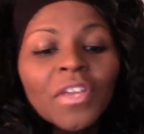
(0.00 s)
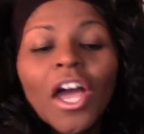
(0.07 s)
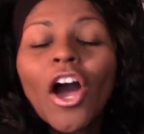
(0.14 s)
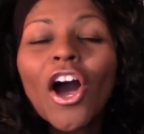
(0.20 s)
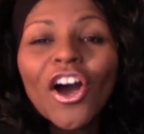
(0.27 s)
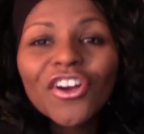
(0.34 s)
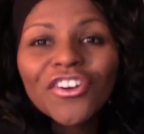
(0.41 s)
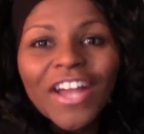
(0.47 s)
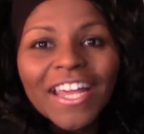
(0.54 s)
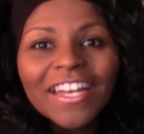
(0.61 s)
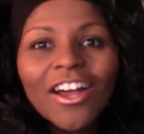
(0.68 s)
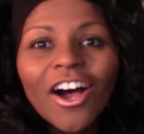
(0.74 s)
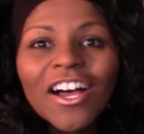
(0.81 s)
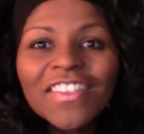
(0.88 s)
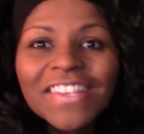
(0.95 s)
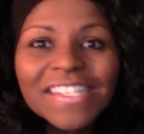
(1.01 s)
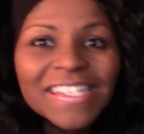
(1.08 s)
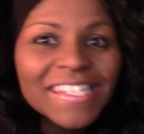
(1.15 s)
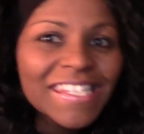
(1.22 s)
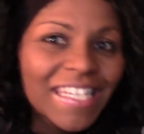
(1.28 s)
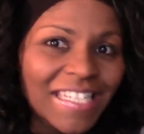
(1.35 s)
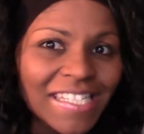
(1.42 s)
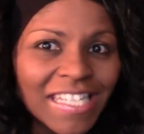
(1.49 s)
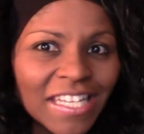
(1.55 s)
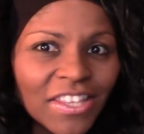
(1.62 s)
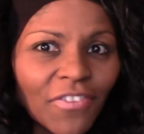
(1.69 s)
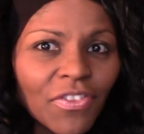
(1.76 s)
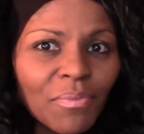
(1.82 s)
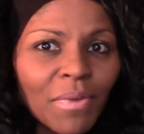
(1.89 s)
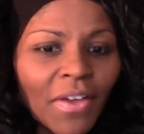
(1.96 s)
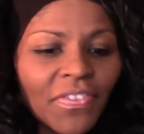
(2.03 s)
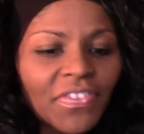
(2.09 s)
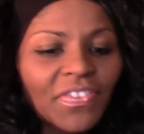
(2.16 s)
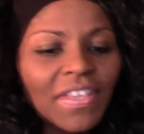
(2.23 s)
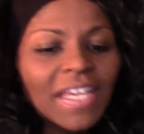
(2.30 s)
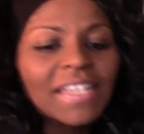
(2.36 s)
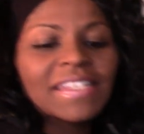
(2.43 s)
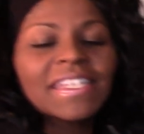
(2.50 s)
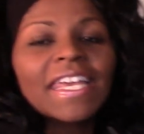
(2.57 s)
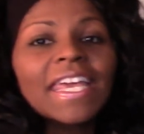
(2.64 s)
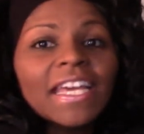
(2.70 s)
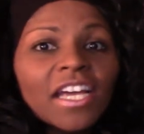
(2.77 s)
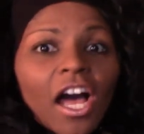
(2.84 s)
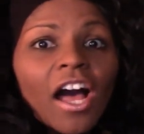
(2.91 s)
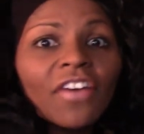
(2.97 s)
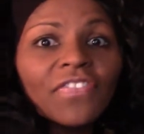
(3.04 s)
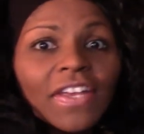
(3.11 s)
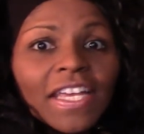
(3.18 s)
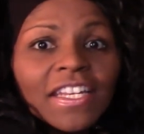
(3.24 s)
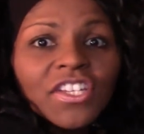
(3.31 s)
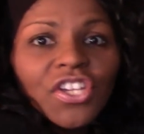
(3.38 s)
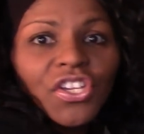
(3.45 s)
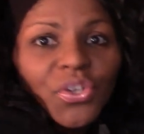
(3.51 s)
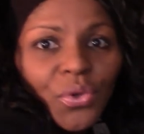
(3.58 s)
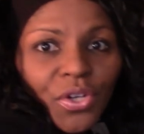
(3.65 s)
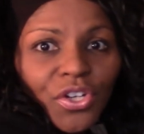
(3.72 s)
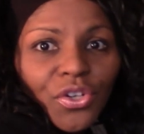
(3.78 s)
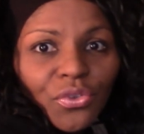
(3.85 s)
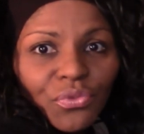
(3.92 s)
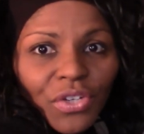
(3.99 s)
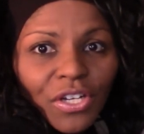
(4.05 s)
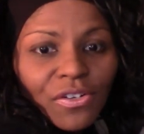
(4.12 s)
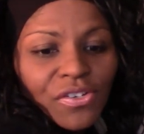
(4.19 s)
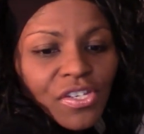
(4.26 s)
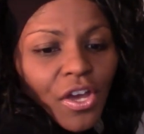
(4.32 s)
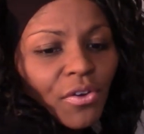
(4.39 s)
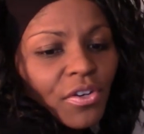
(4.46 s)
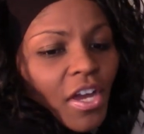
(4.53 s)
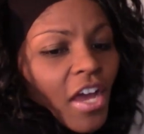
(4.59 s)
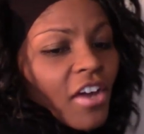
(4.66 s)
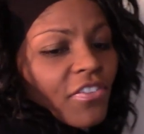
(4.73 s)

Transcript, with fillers: All right, on the 16th of the month, things kick off into your career zone.